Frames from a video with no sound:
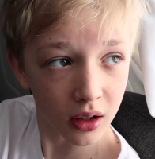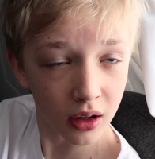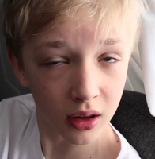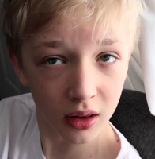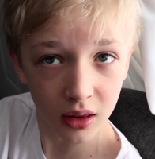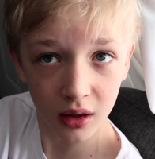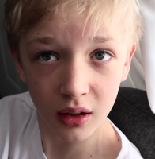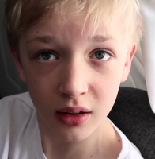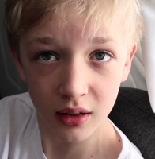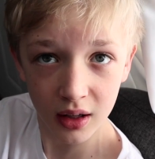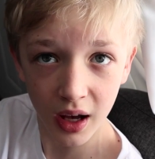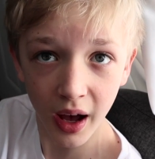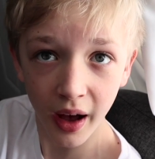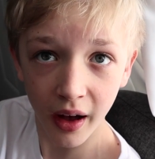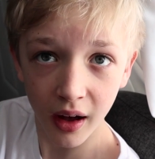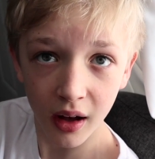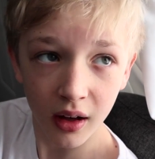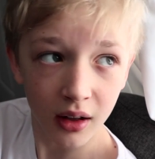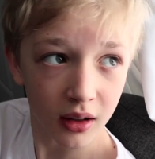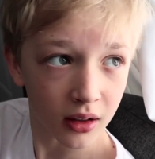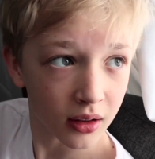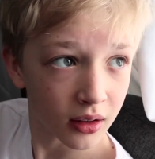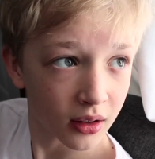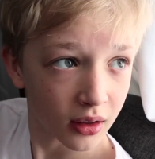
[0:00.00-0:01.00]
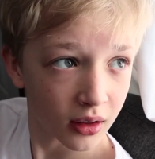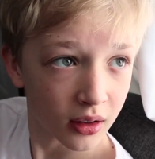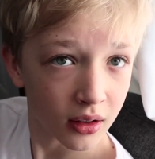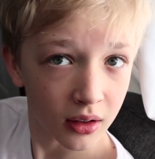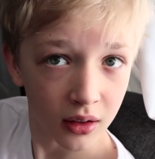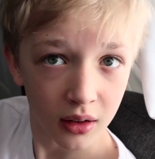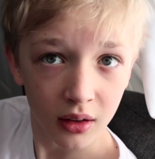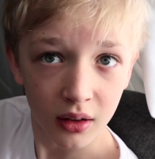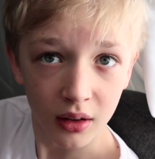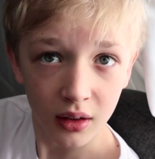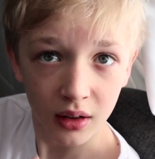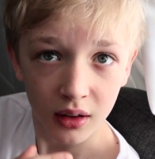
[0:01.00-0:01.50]
The, yeah. You think I
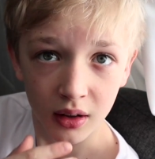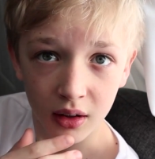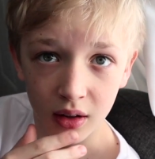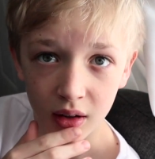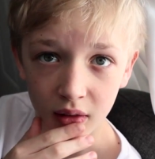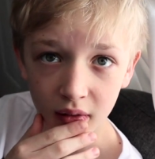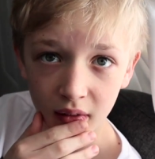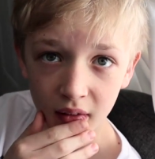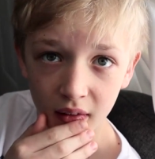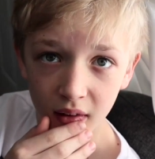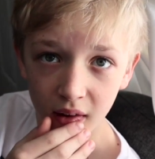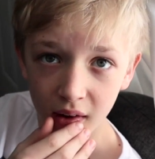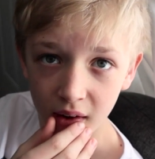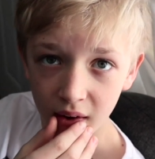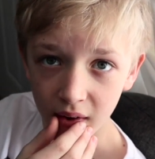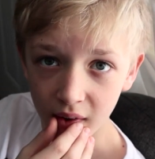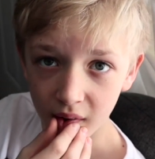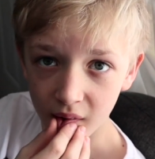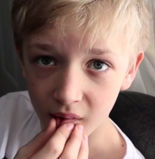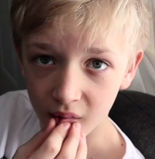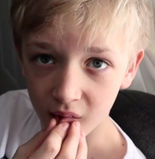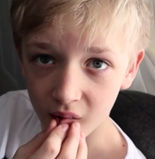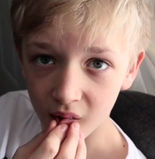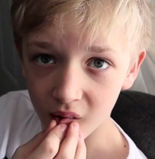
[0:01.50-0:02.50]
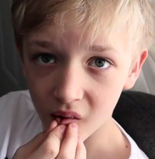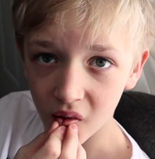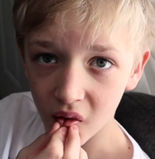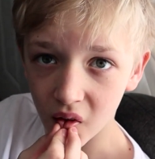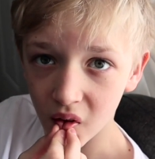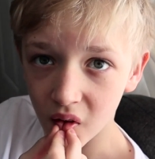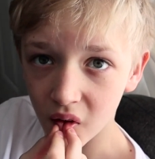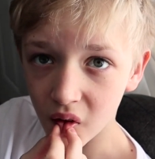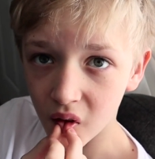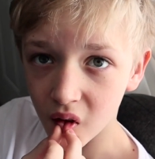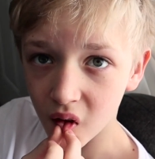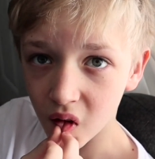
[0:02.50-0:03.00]
Levi's suspicious because he's asking
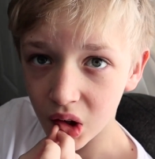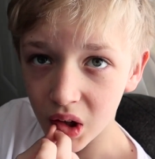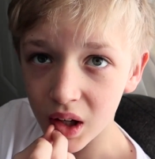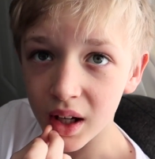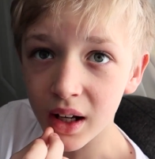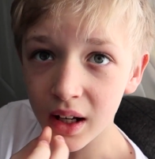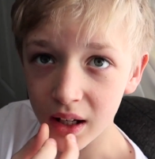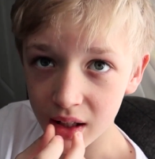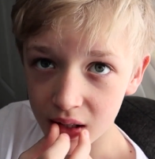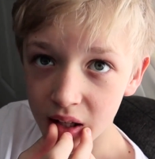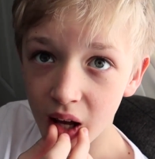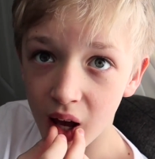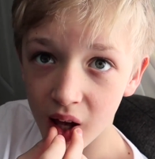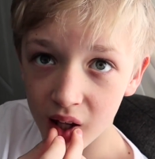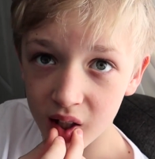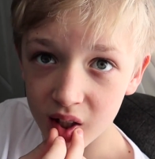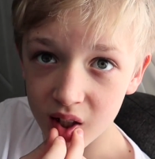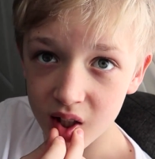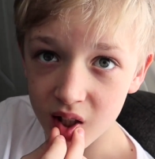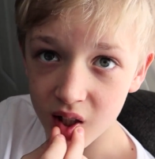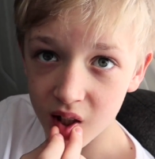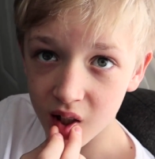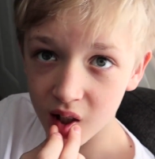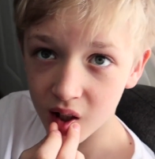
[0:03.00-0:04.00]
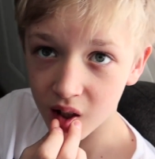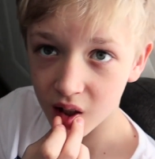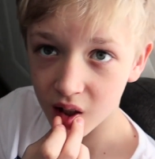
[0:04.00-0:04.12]
nicely? Yes.